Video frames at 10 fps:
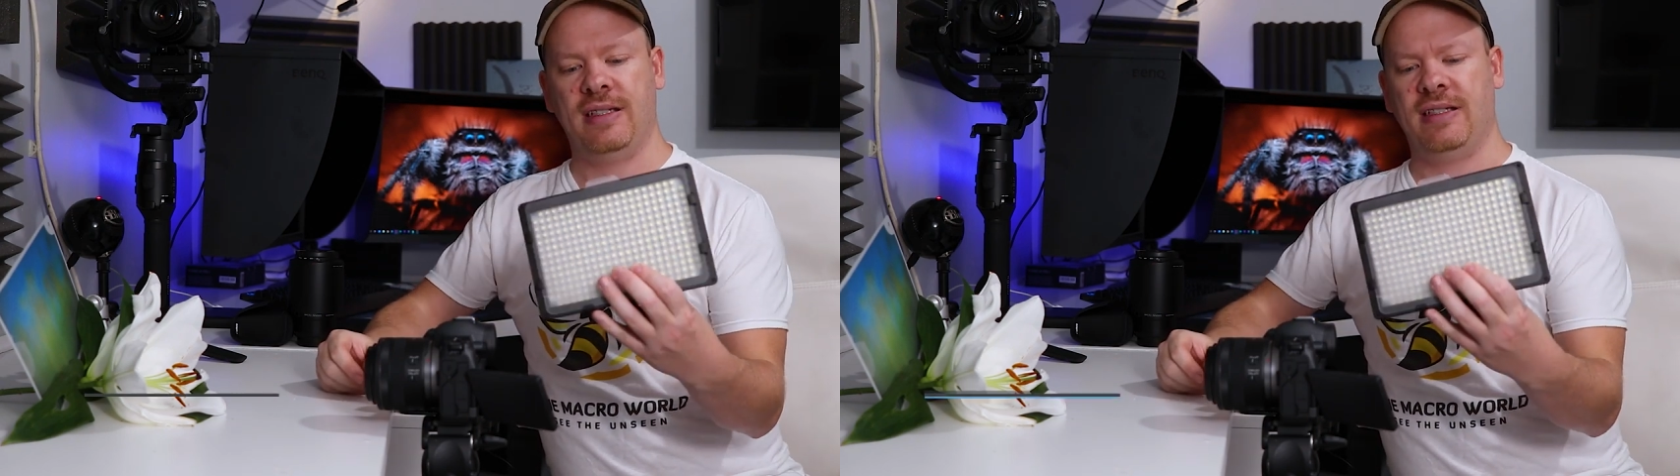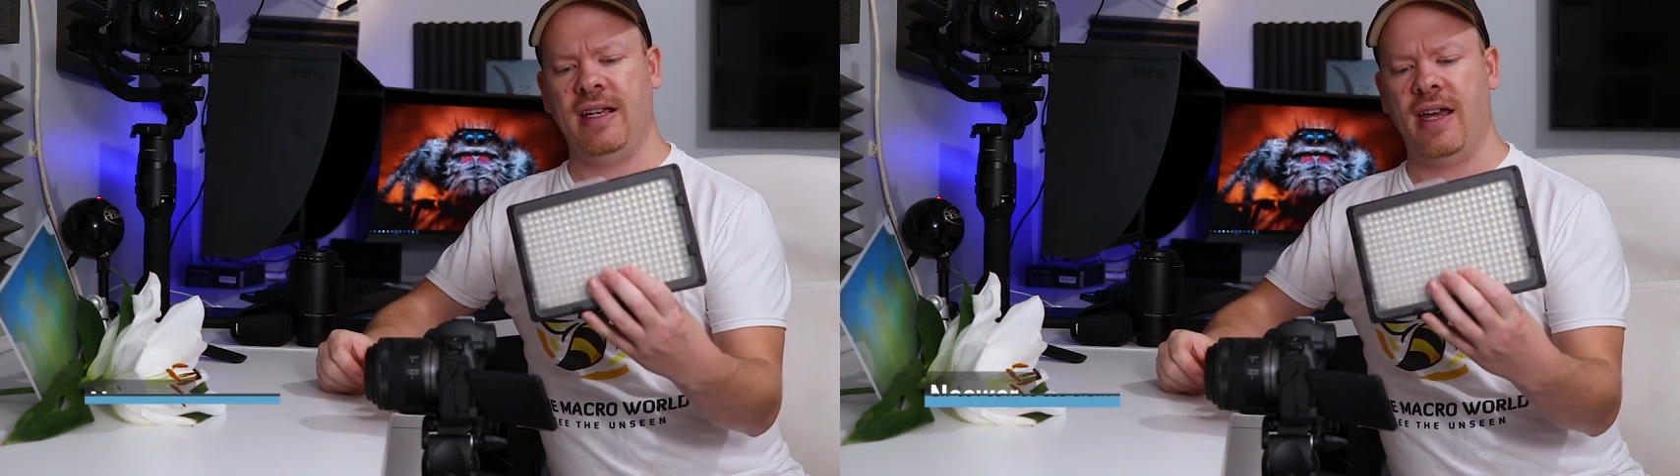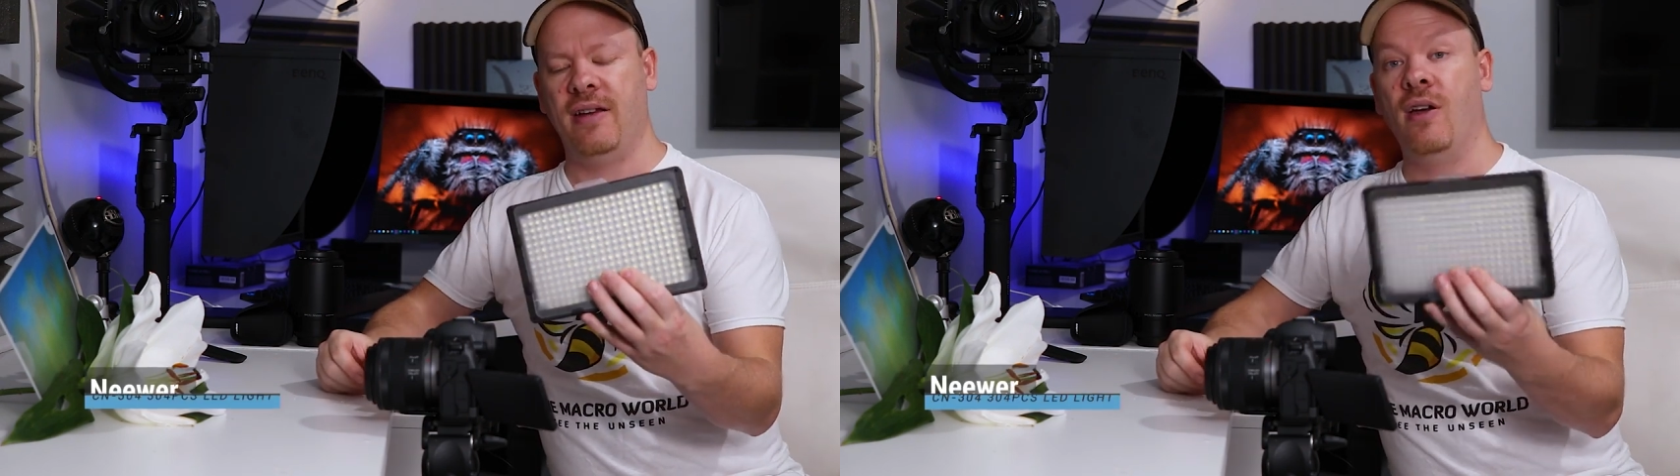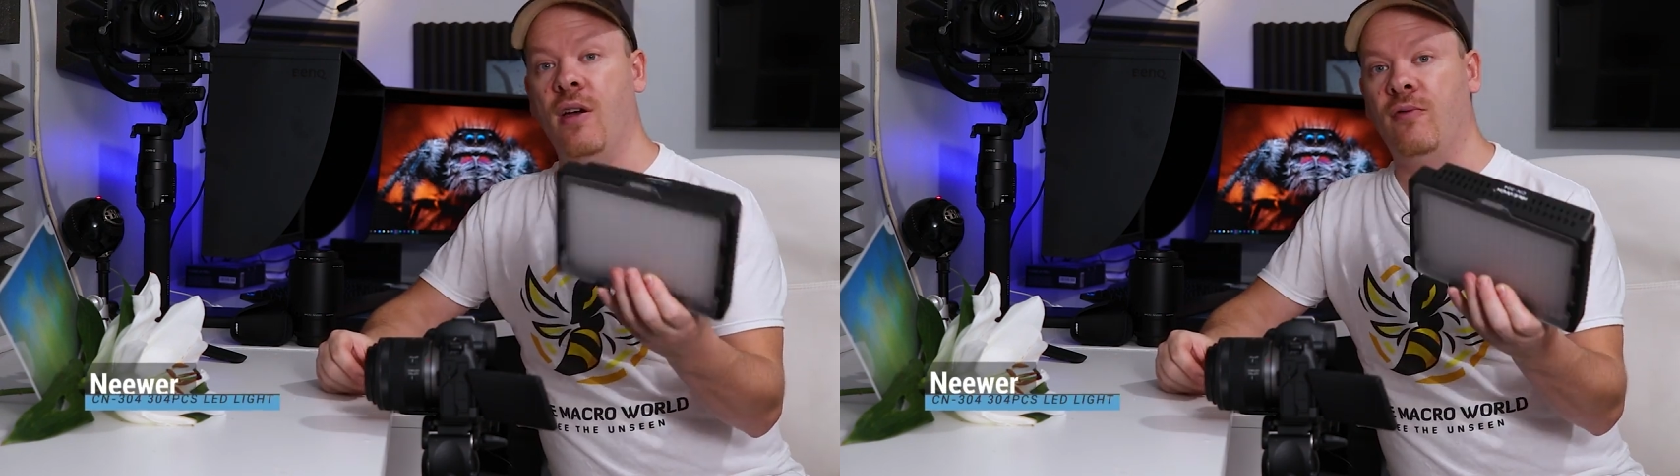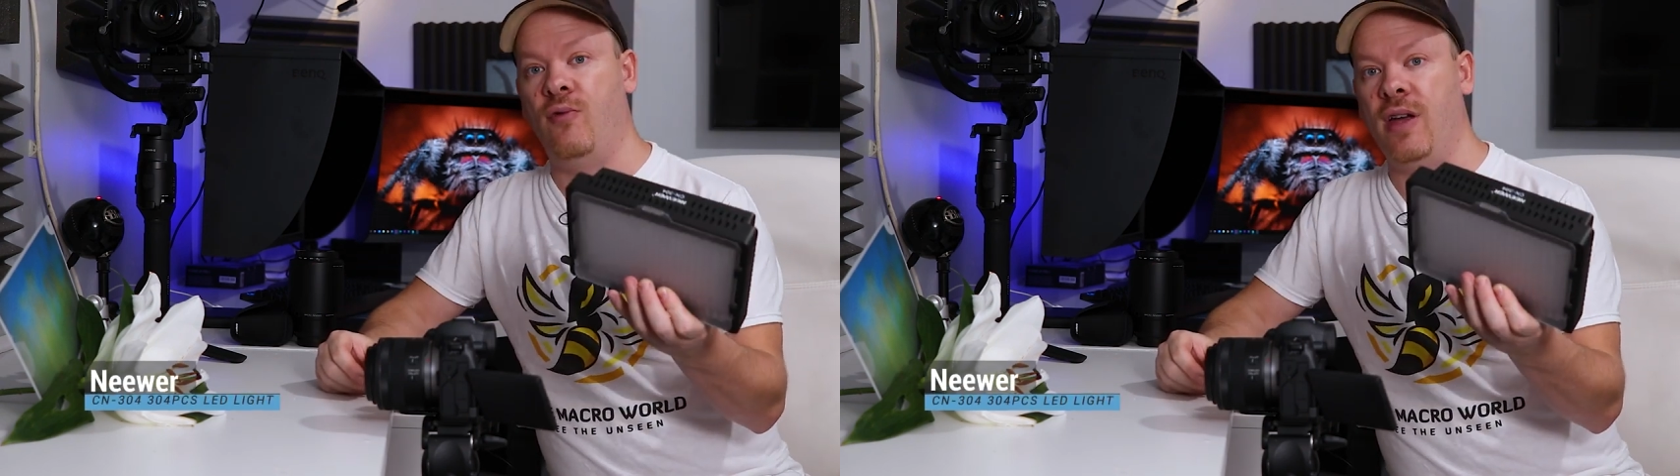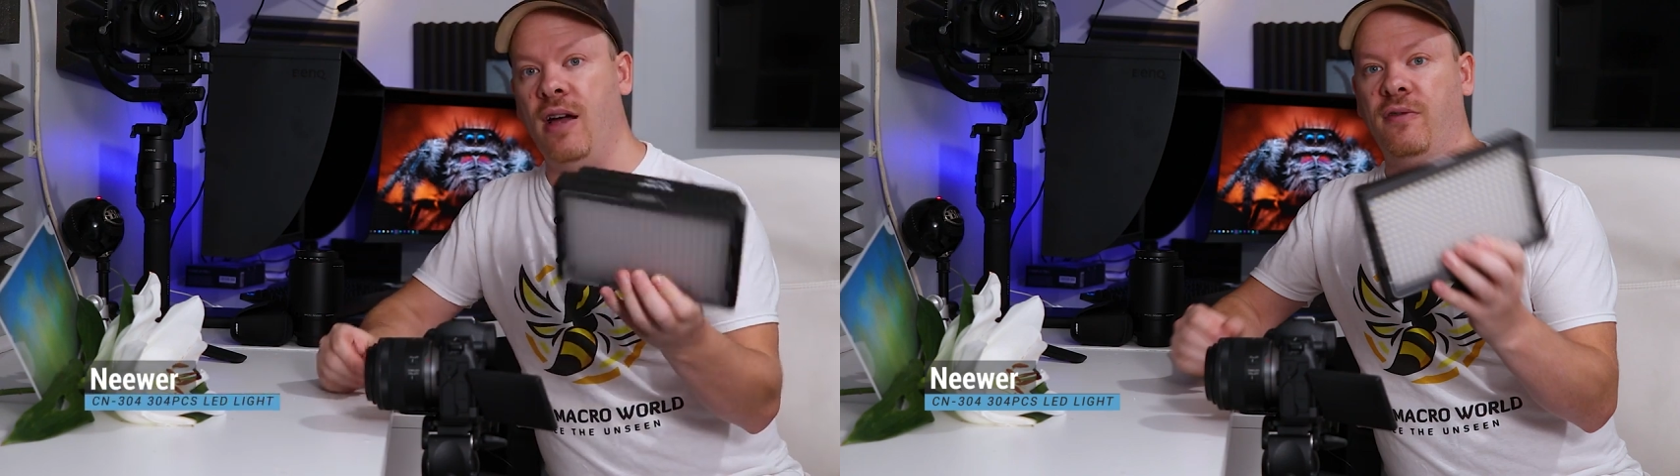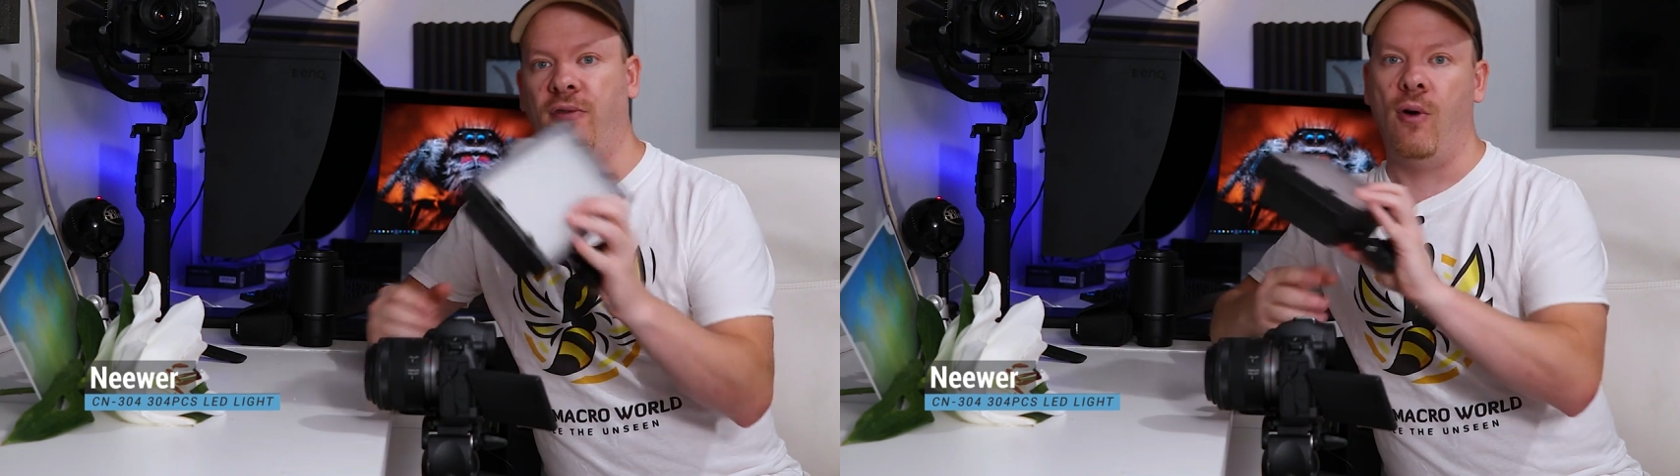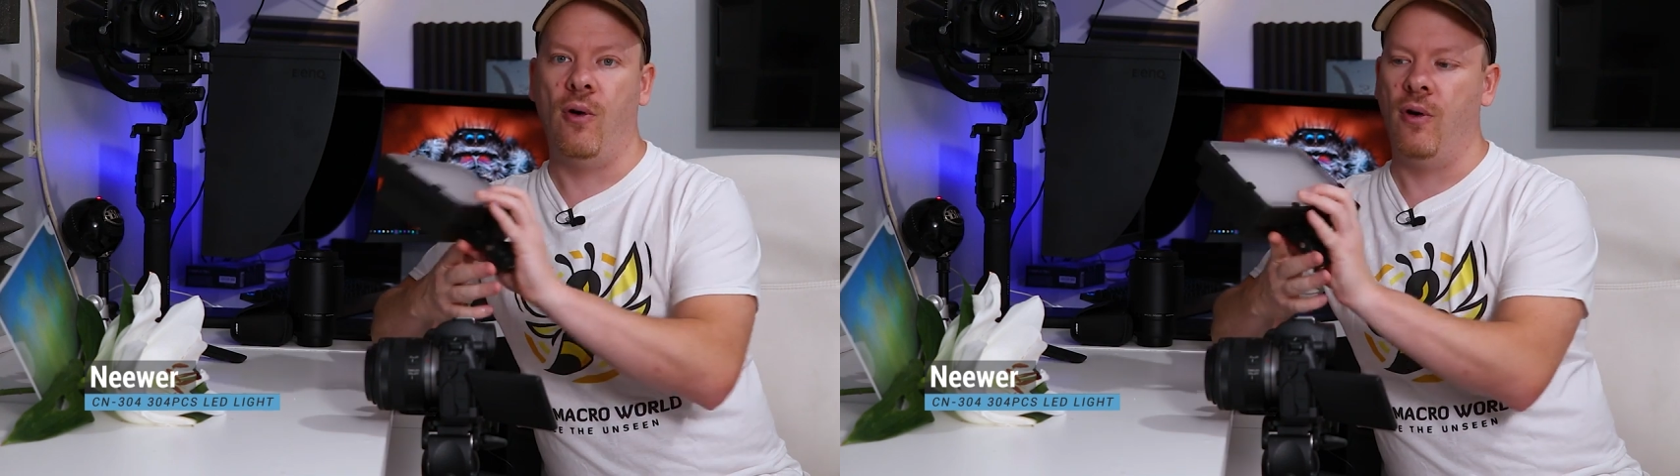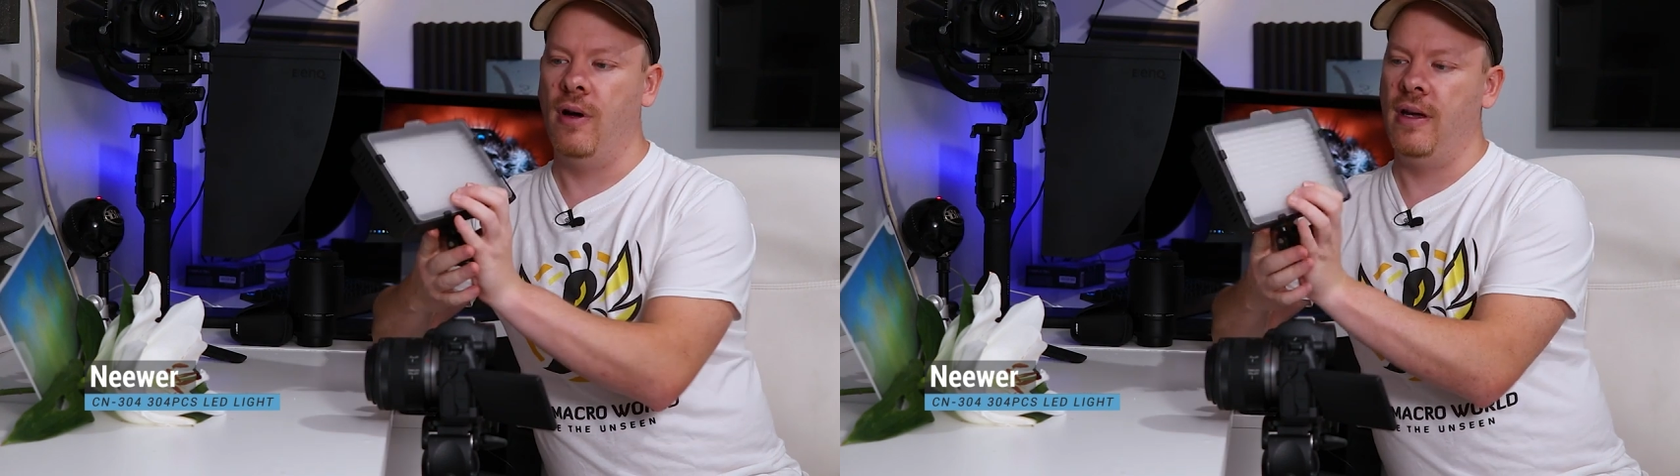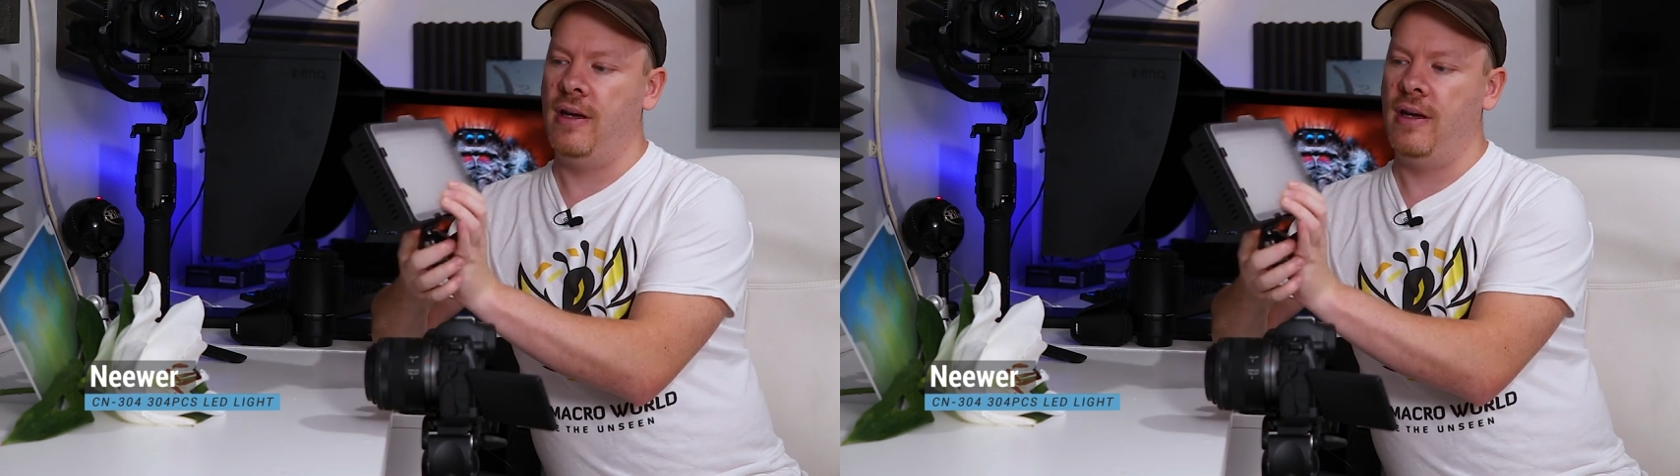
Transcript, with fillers: CN304